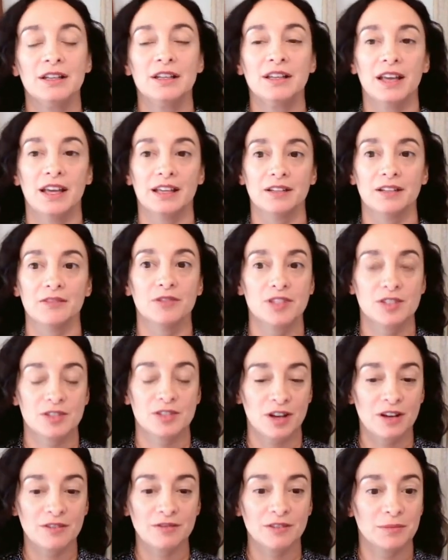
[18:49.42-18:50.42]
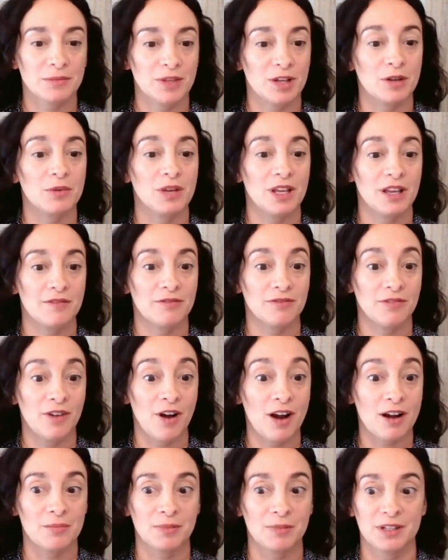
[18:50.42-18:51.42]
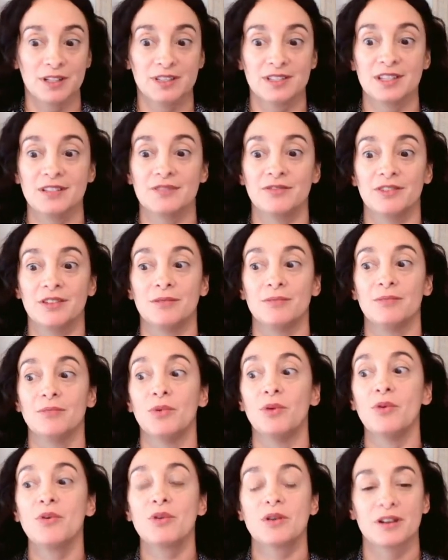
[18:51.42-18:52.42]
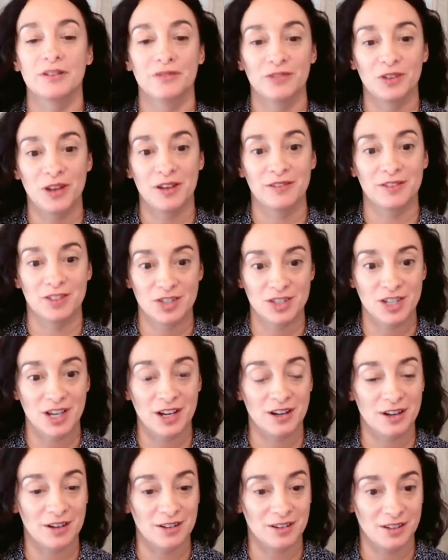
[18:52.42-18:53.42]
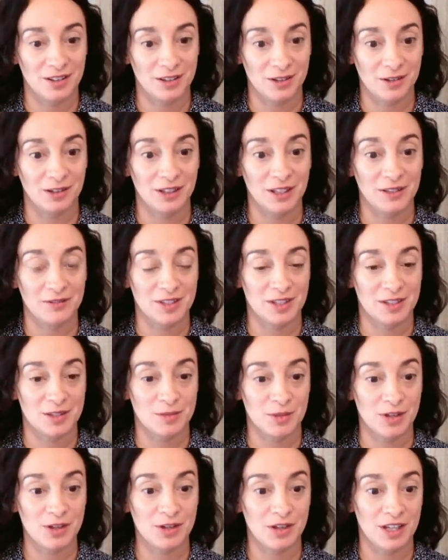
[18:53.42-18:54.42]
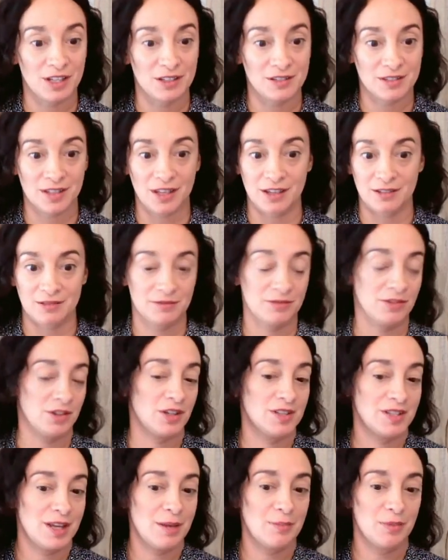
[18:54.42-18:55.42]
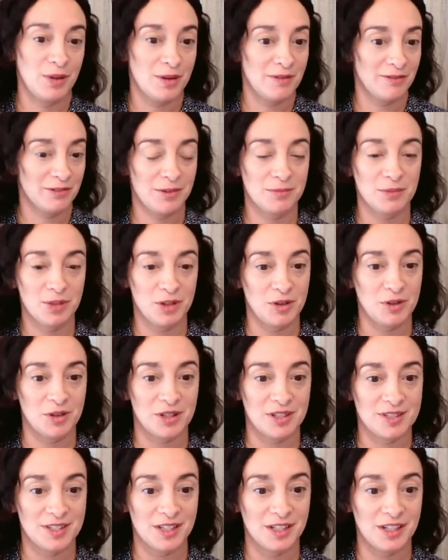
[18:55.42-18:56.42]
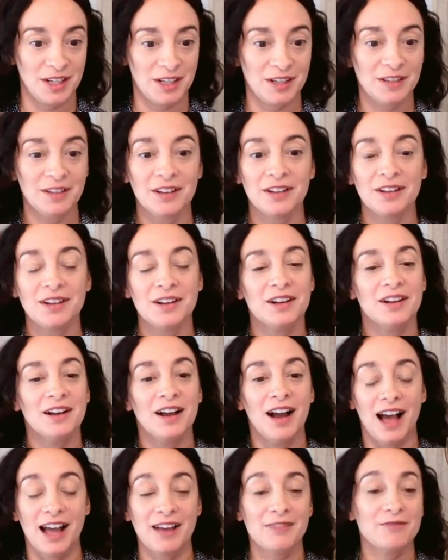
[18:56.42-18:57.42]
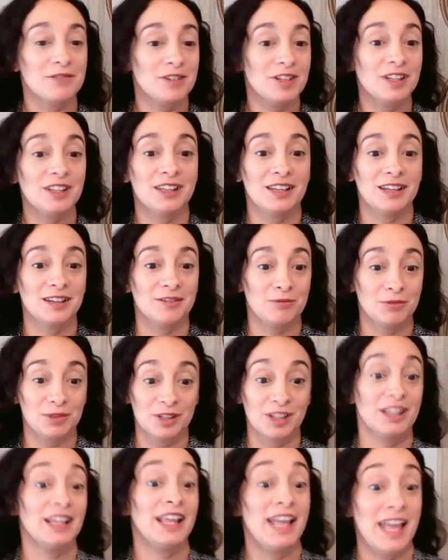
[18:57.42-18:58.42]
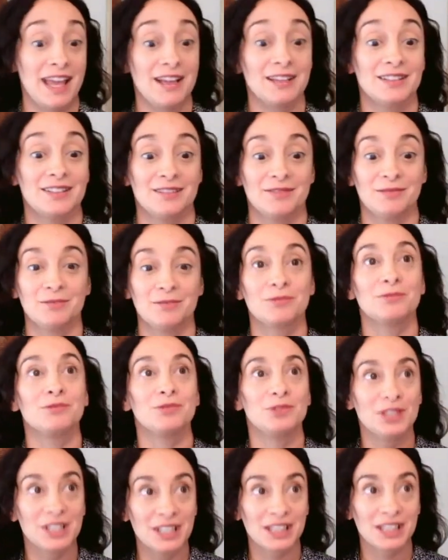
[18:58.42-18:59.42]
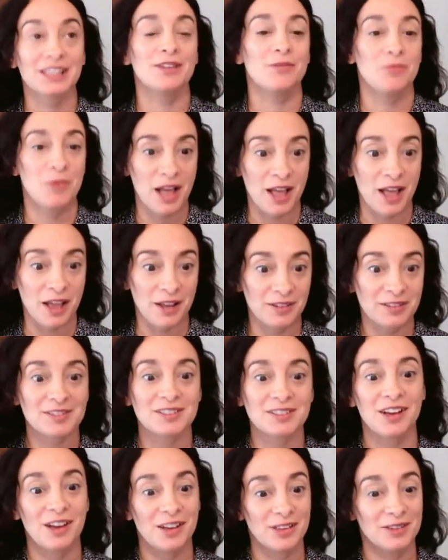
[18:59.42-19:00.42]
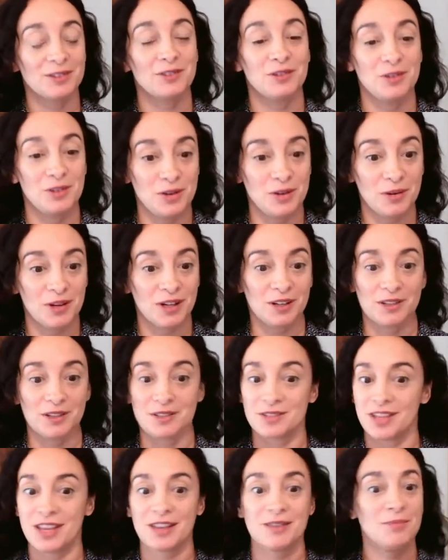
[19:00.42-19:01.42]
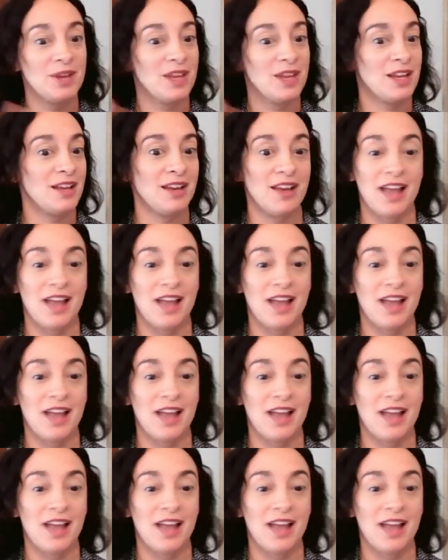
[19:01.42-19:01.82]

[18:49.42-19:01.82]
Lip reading: And if we start from there, we get far, but it's even more if you have a shared, you know, lived experience. Like, for example, I'm from New York City. I really relate really well to other New Yorkers. They can be